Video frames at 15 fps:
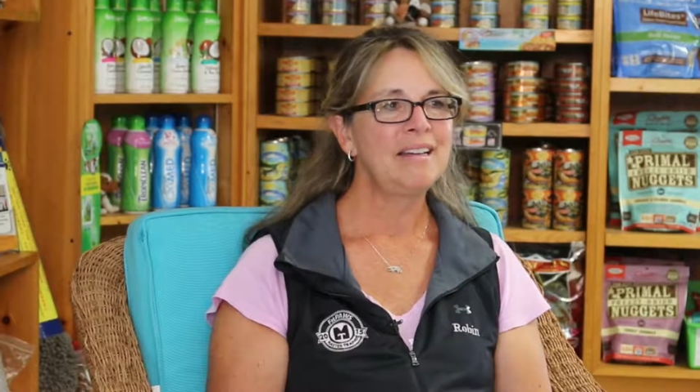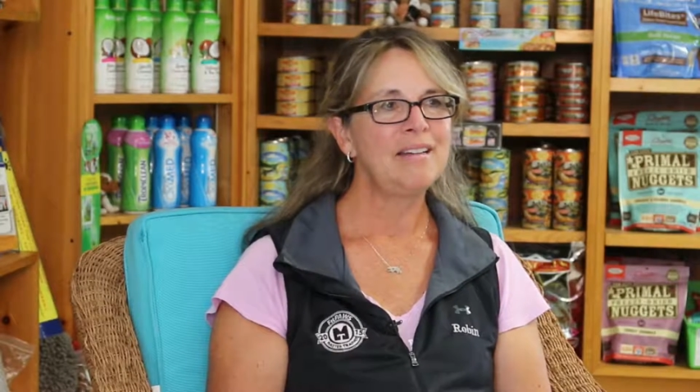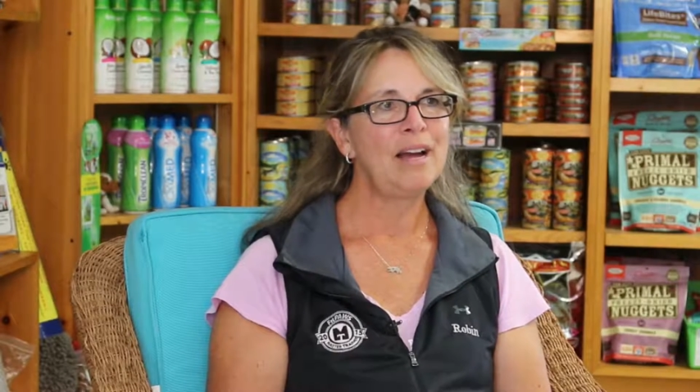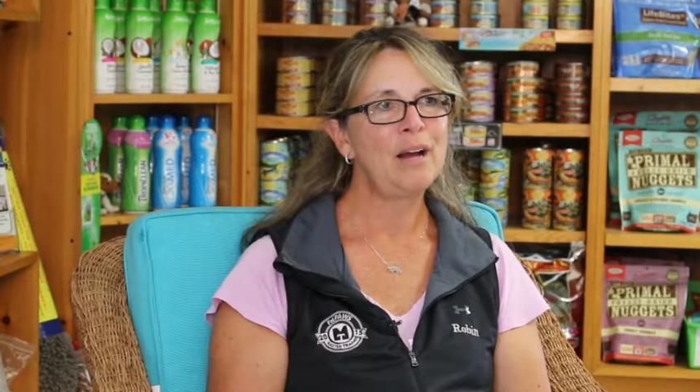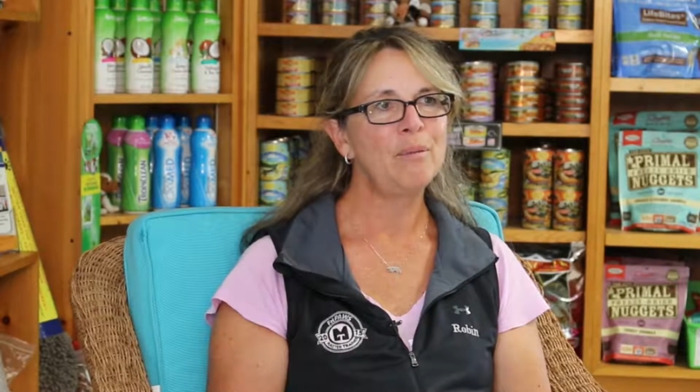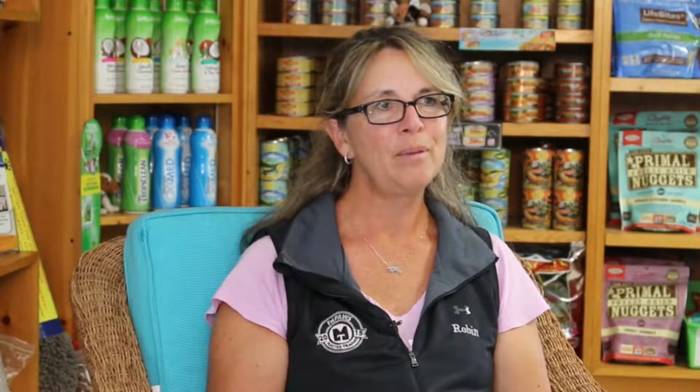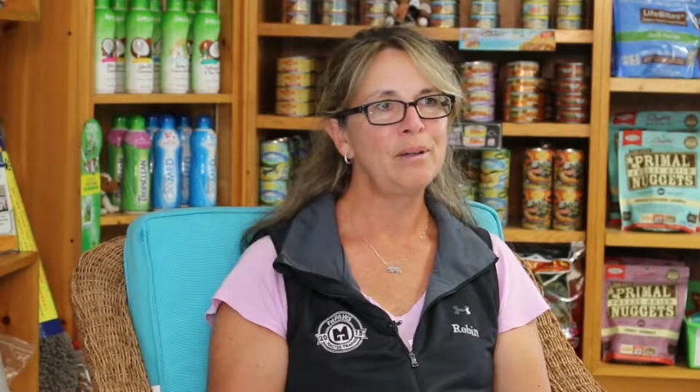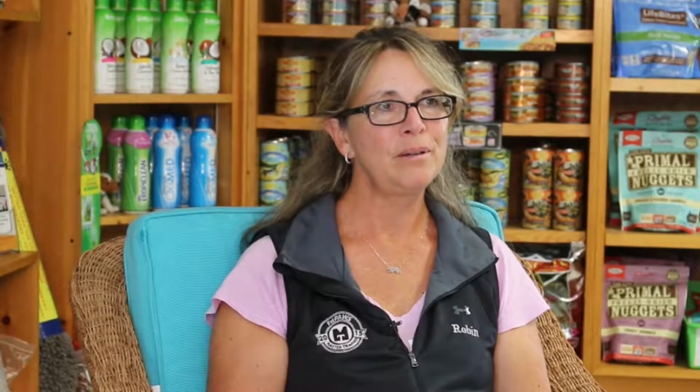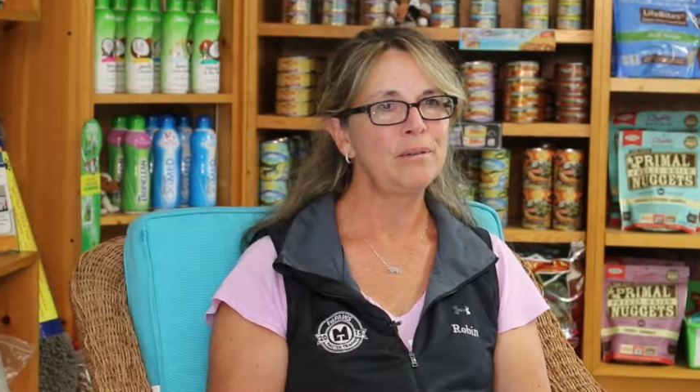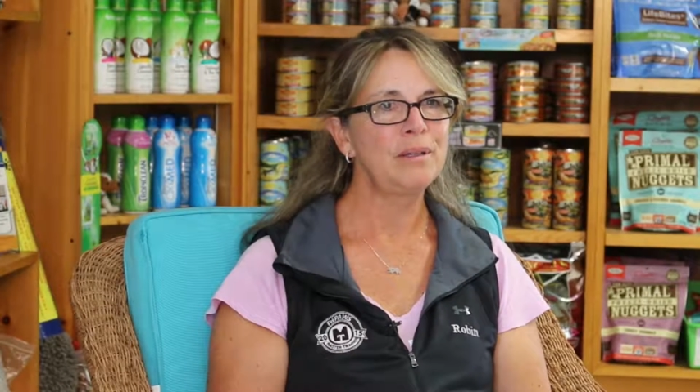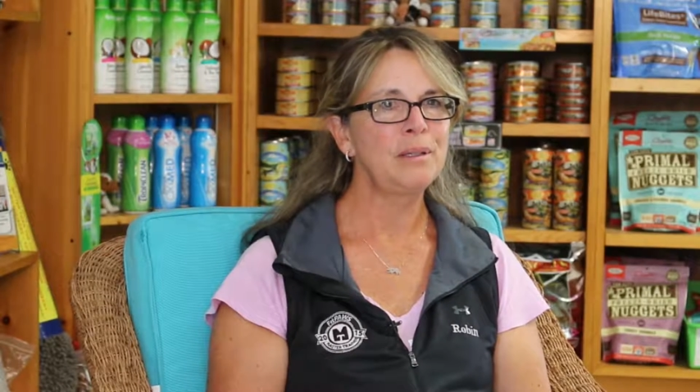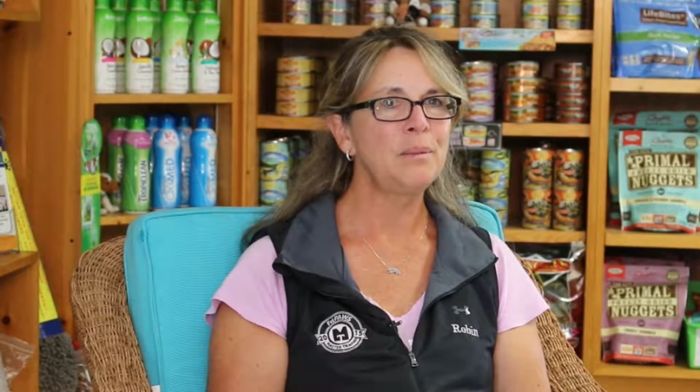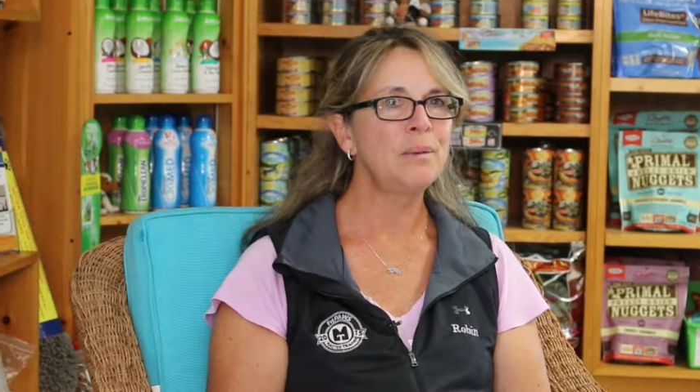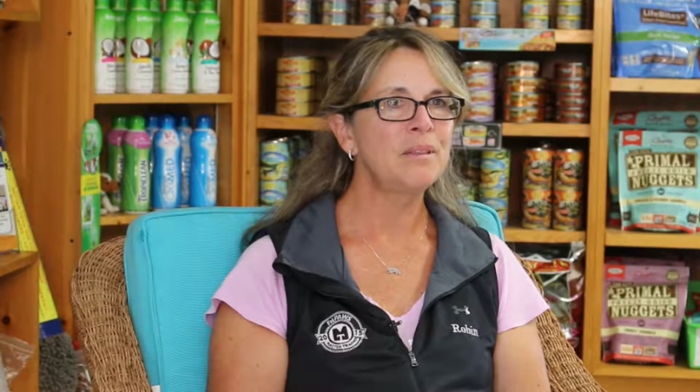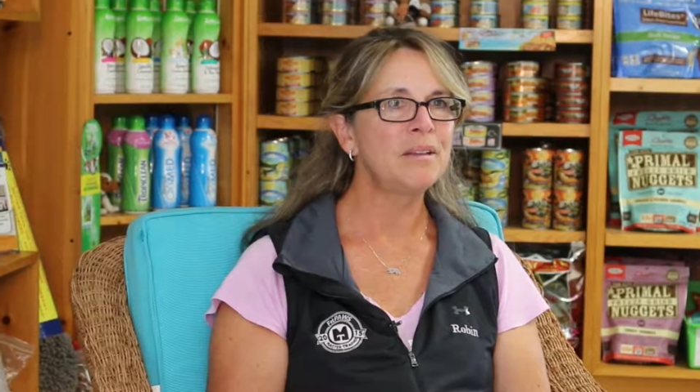not
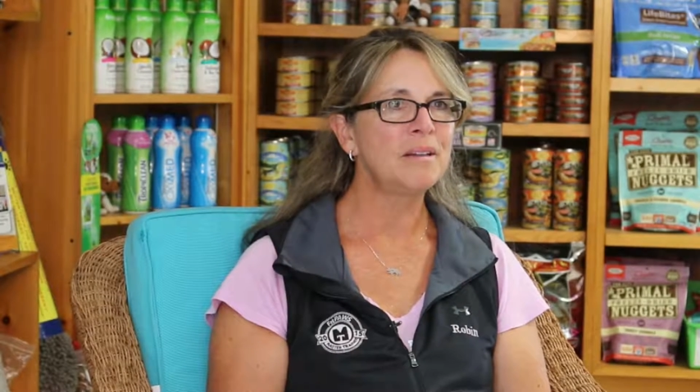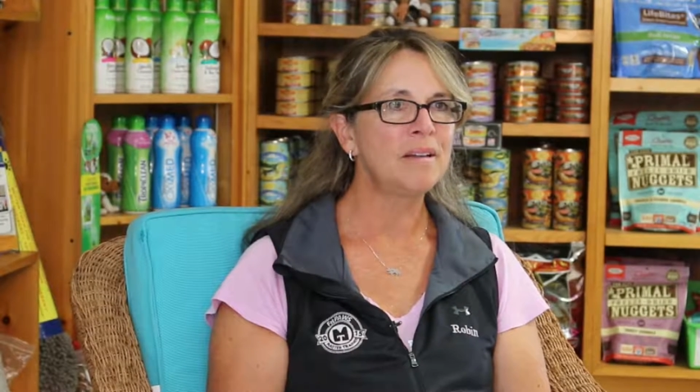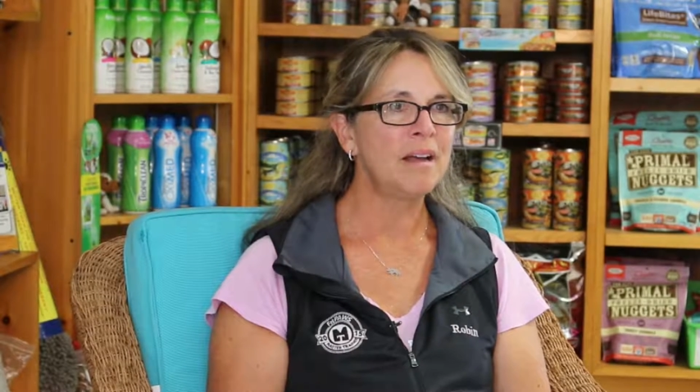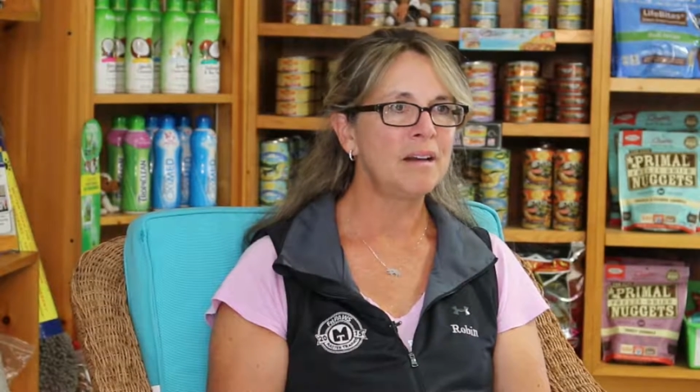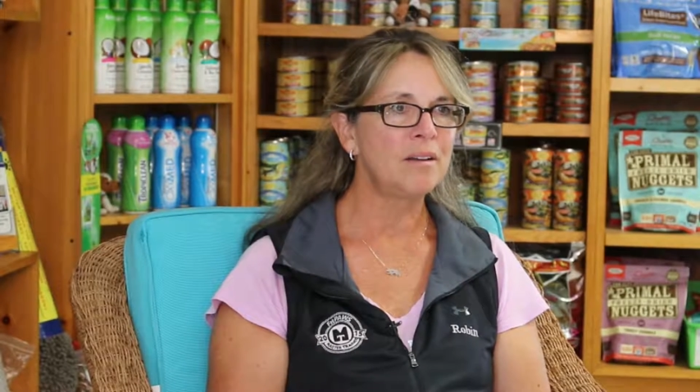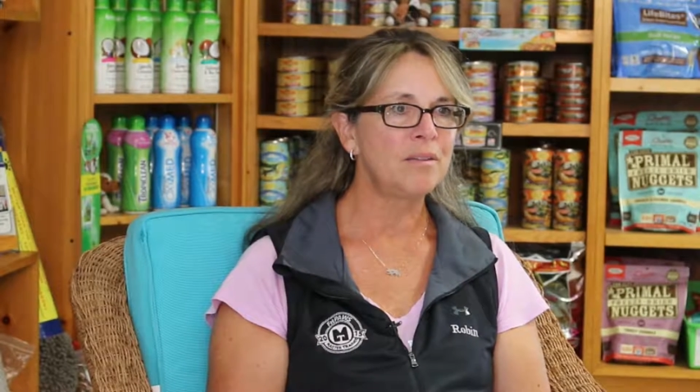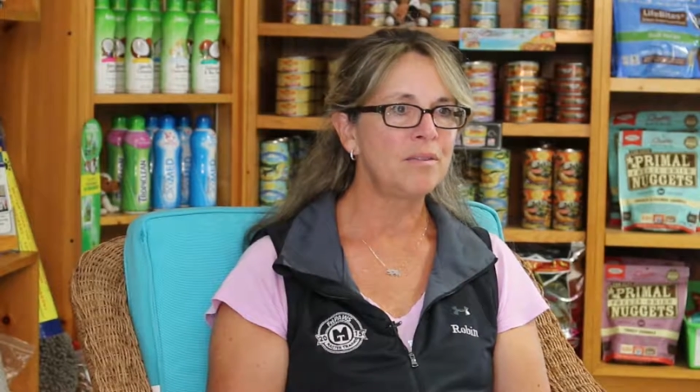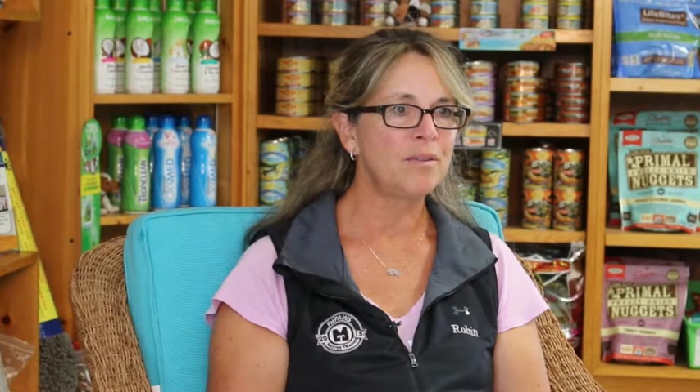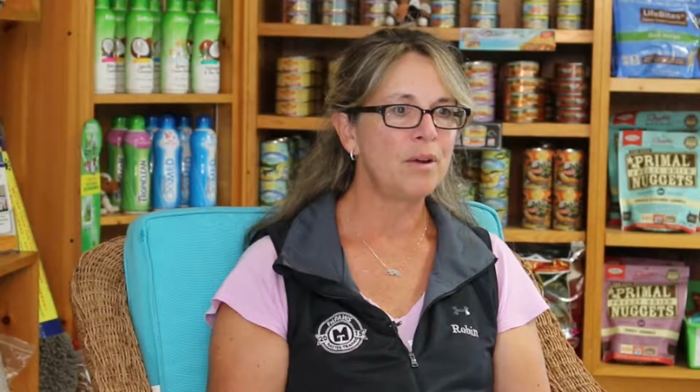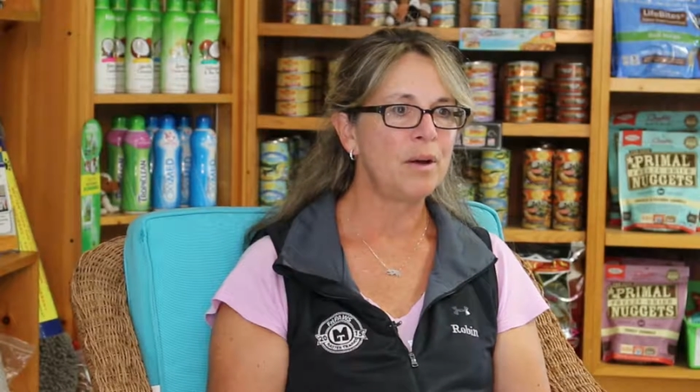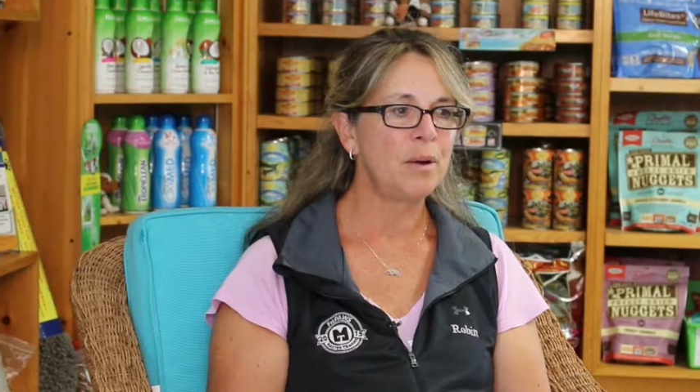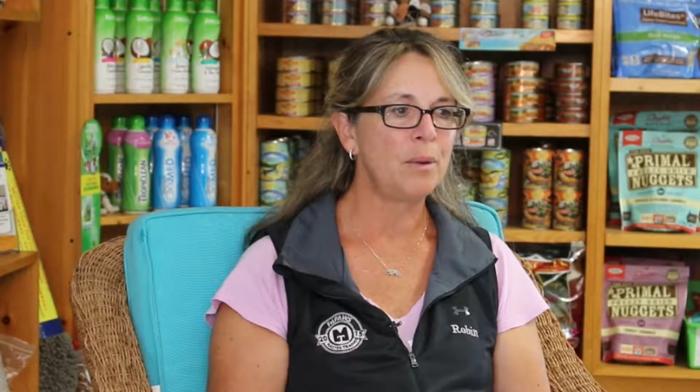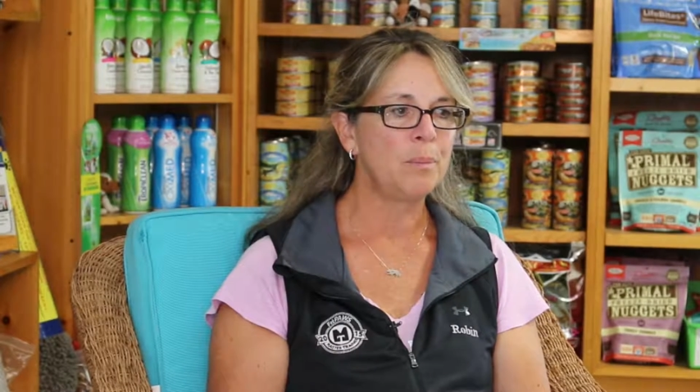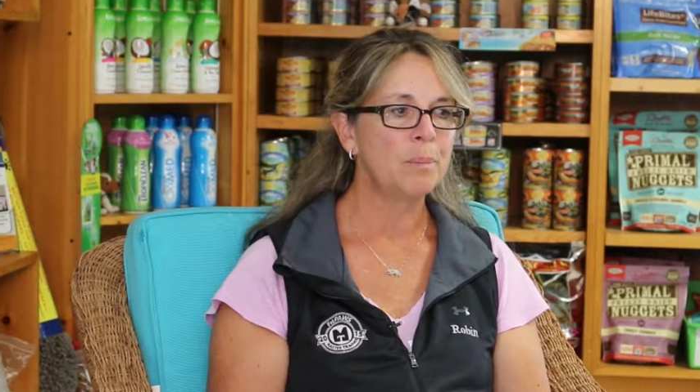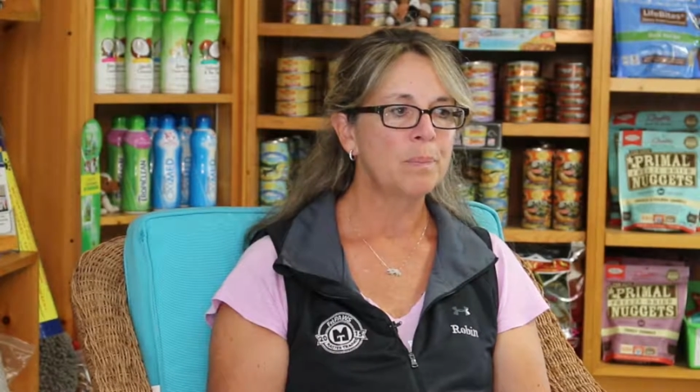really with a lot of
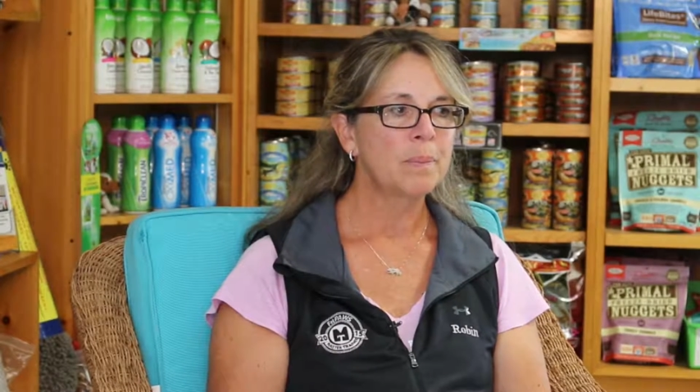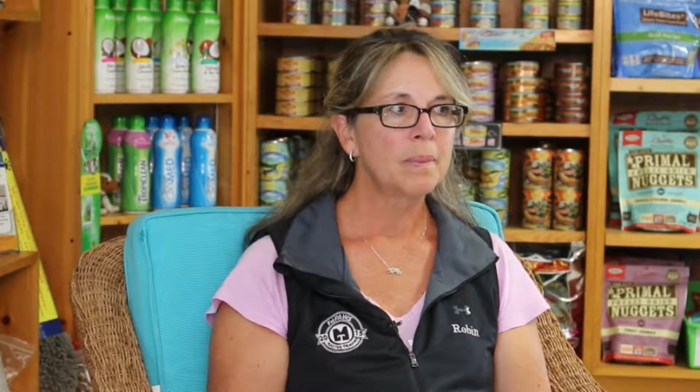um,